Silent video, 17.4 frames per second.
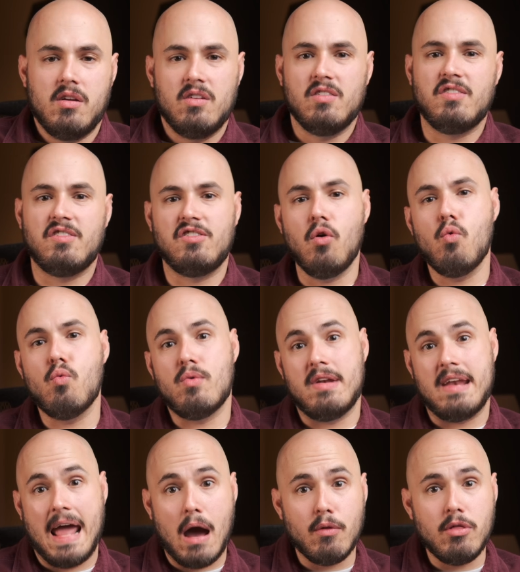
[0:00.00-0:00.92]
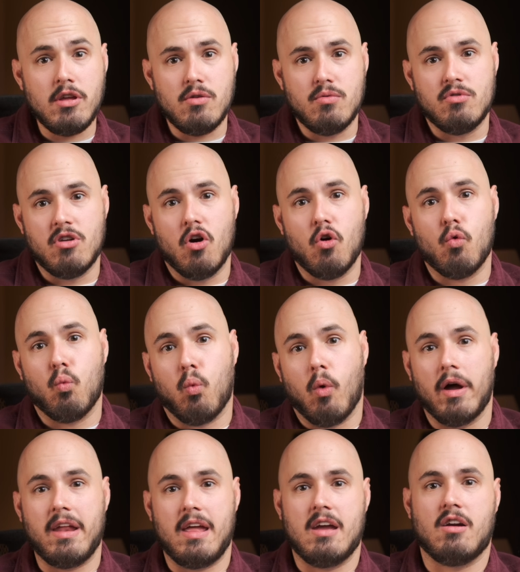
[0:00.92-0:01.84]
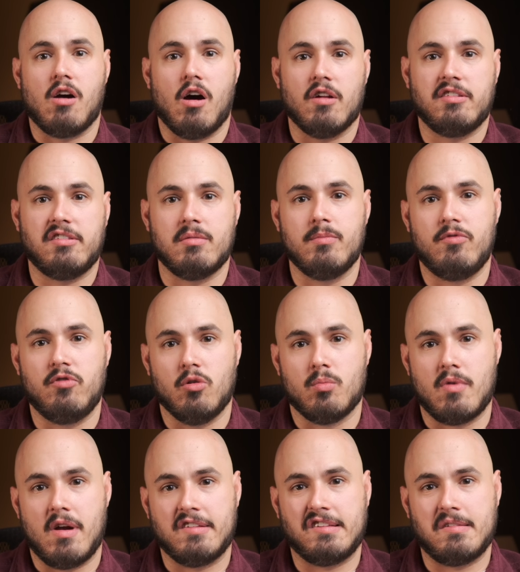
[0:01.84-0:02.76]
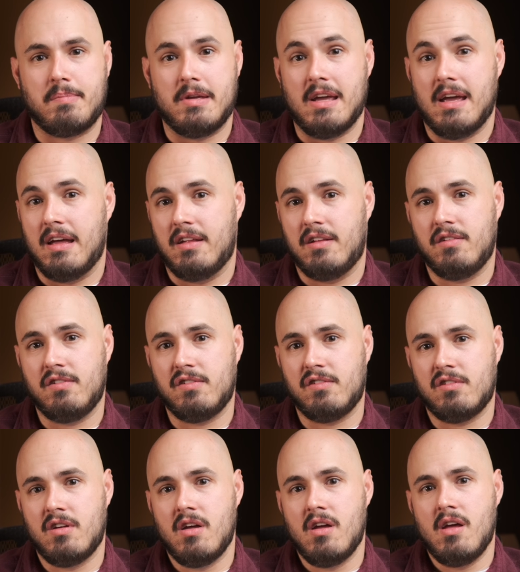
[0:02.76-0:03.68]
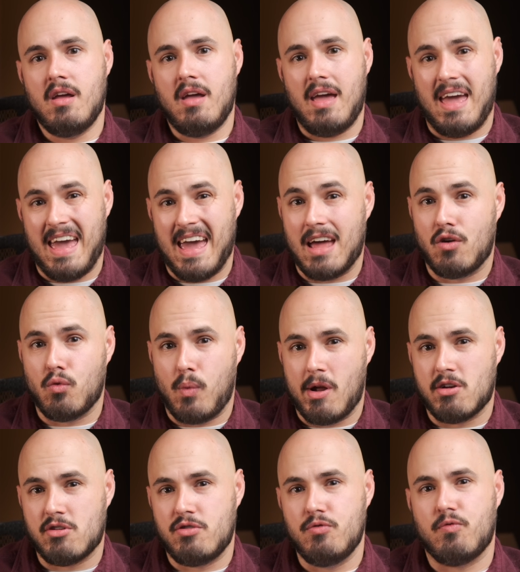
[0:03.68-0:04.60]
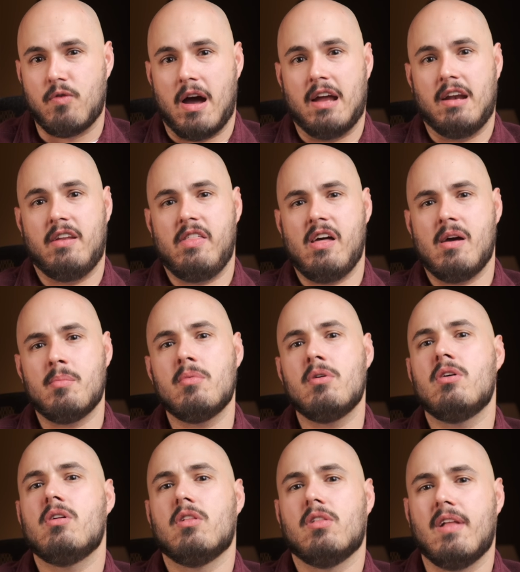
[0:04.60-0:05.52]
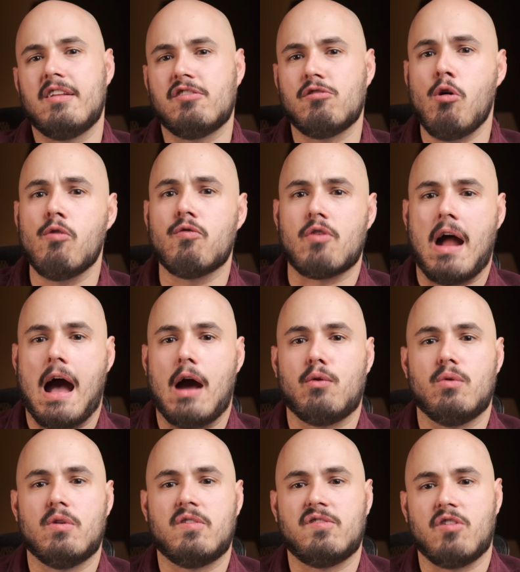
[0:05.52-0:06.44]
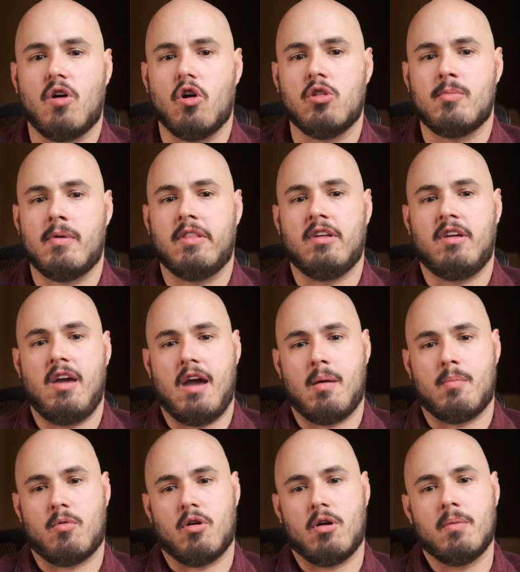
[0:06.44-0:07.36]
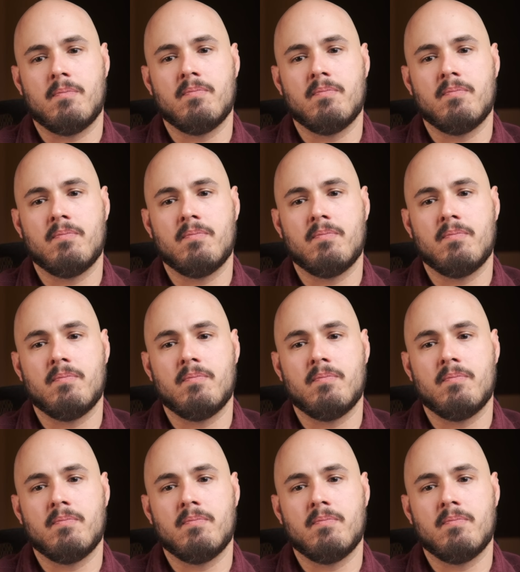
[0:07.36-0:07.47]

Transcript: So now that you know what a custom film recipe is and where to find them, let's go over how to install them on the camera.